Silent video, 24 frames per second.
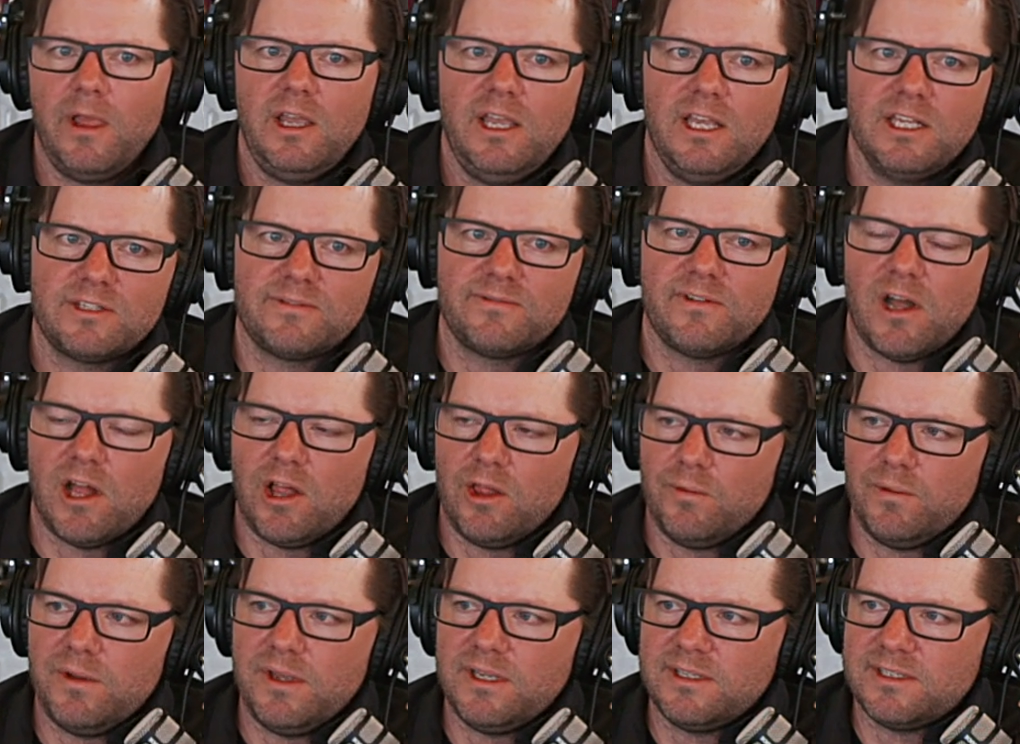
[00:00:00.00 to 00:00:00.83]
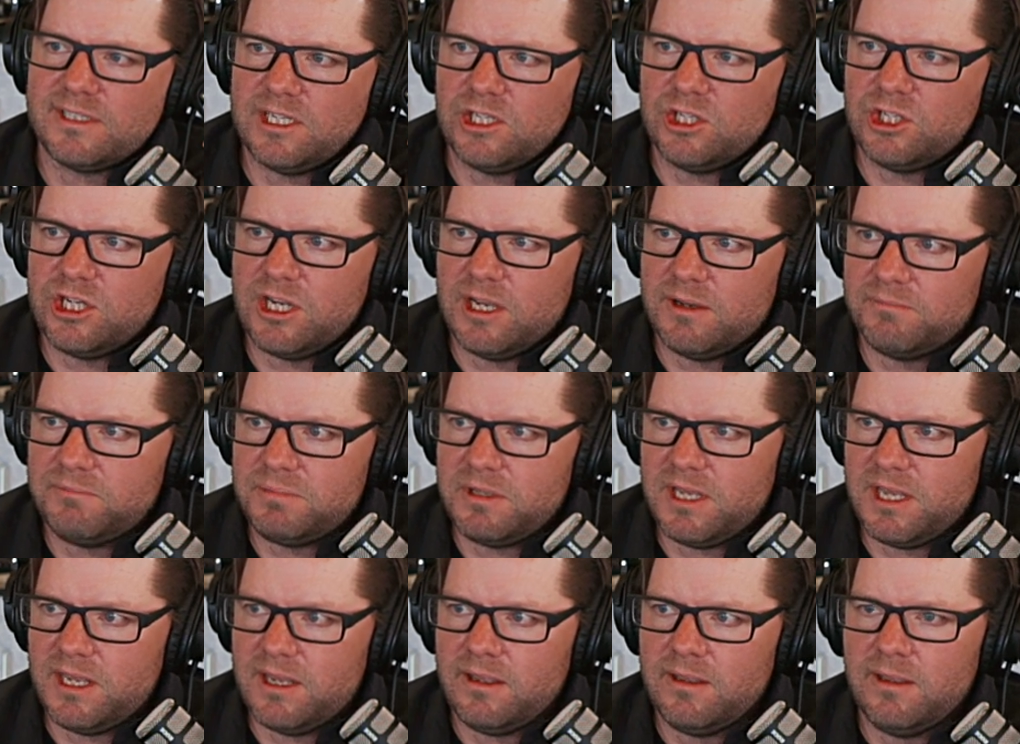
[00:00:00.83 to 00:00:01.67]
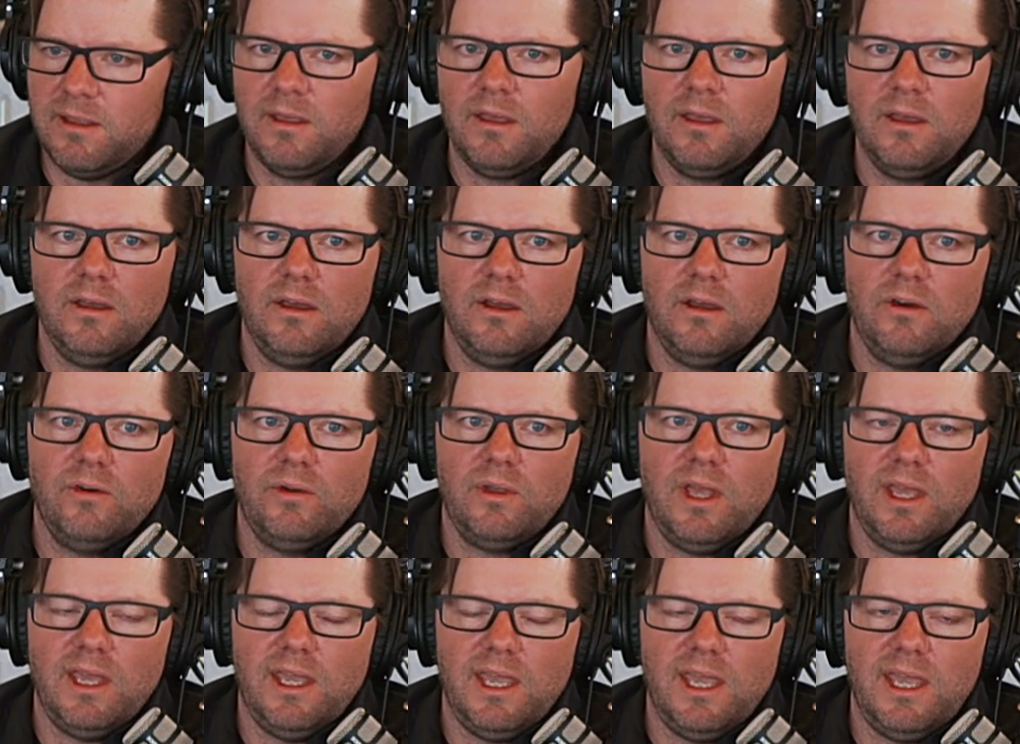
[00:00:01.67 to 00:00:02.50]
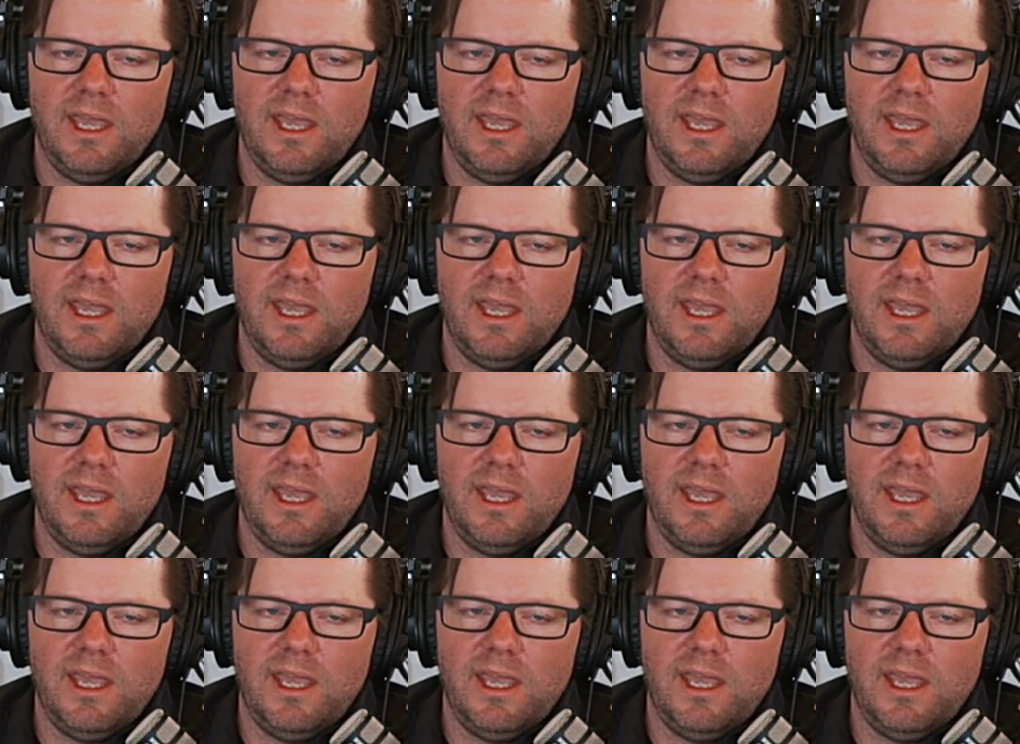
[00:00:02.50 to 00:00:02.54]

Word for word: is following CGMP, okay?